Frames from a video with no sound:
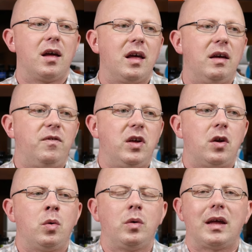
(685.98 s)
If you
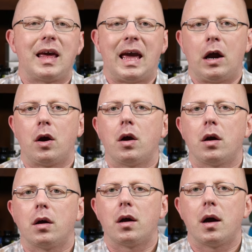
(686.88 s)
don't
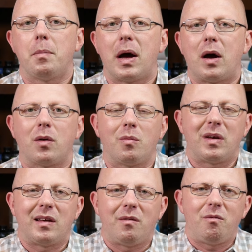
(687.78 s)
care about
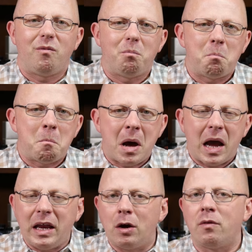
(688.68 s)

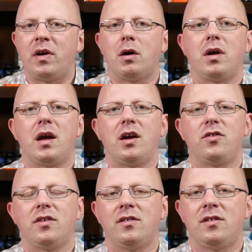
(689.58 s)
minor
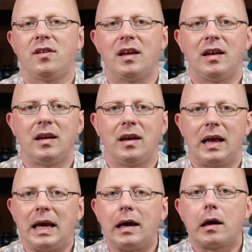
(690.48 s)
variations in
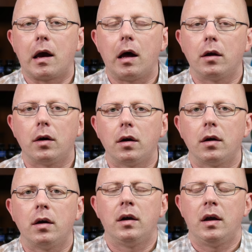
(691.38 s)
ink color,
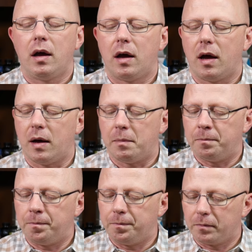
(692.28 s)

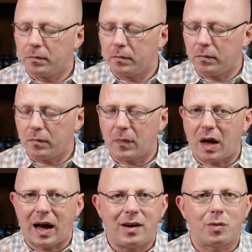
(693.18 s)
um,
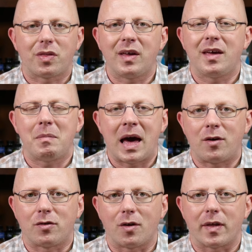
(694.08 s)
I don't think it
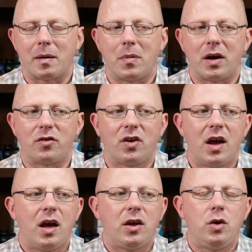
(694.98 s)
matters all that much.
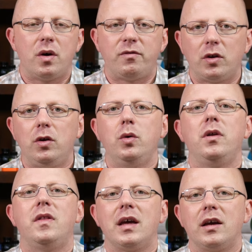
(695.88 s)
You have
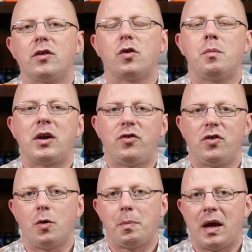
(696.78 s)
diluted the ink so much
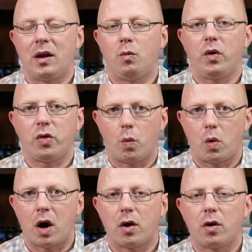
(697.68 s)
in your pen with the
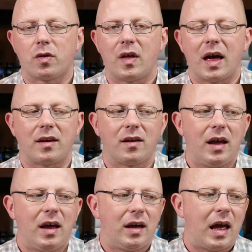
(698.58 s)
water that
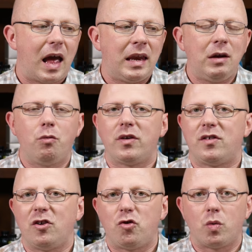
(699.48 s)
any
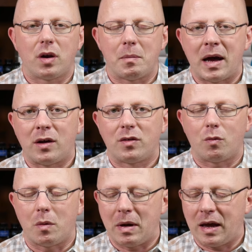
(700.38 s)
residual amount
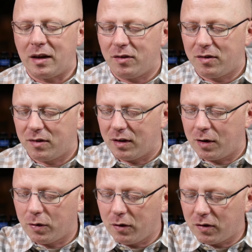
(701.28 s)
that remains, you
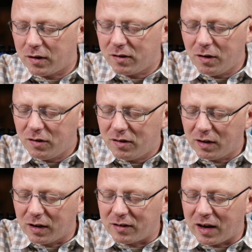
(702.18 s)
know, there's there's
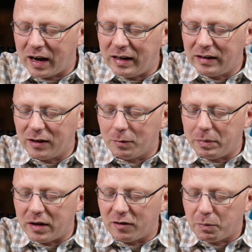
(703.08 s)
still a tiny little
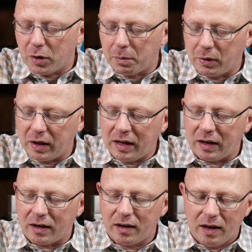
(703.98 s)
bit of purple
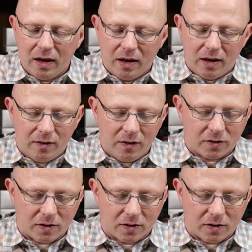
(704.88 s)
ink in this